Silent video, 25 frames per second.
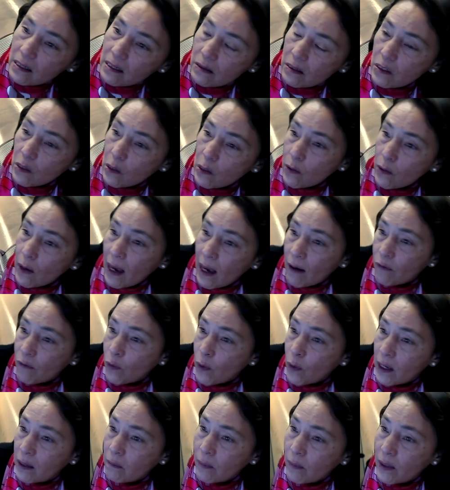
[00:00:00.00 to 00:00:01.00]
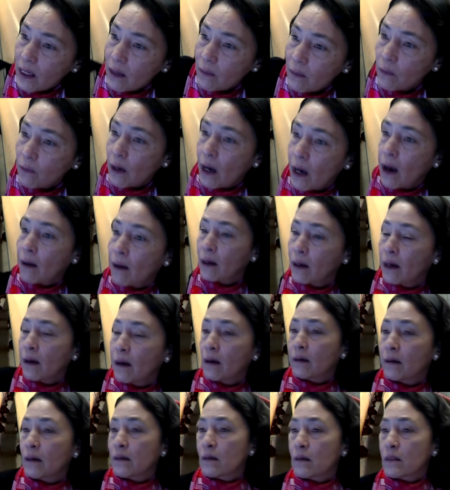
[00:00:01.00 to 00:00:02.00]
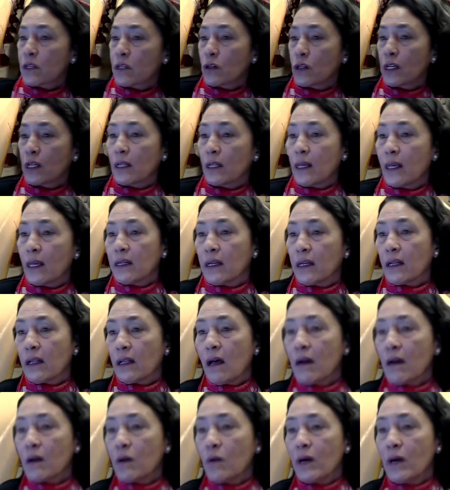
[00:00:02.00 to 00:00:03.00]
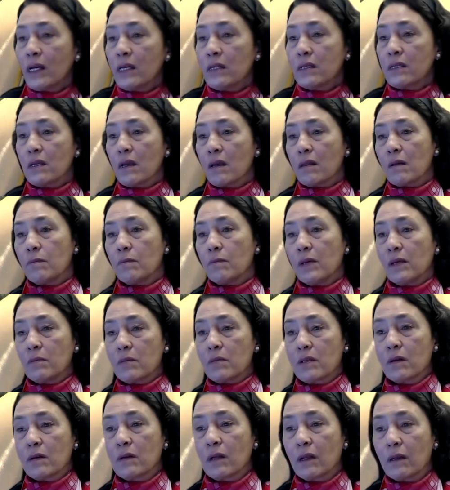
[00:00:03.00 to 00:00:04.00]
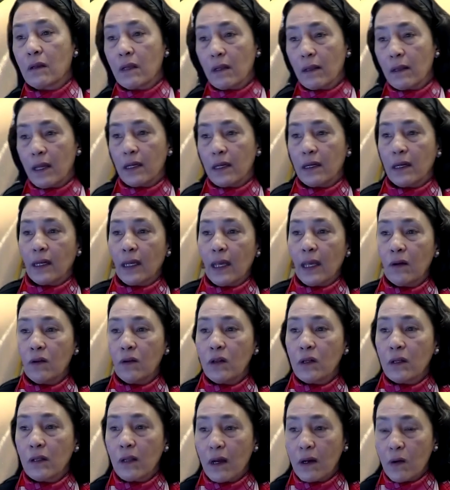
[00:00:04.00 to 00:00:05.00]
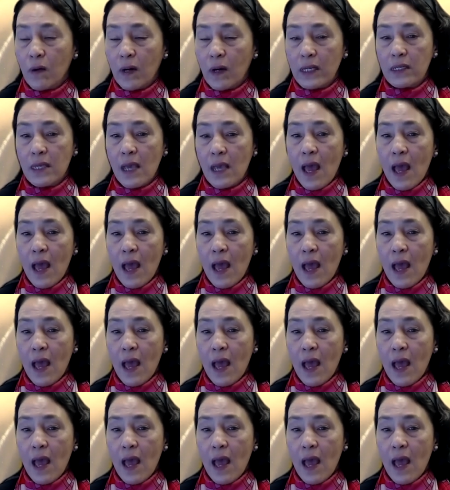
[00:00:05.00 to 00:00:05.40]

And so you have one beam uh, uh, circulating clockwise, the other beam circulating counterclockwise,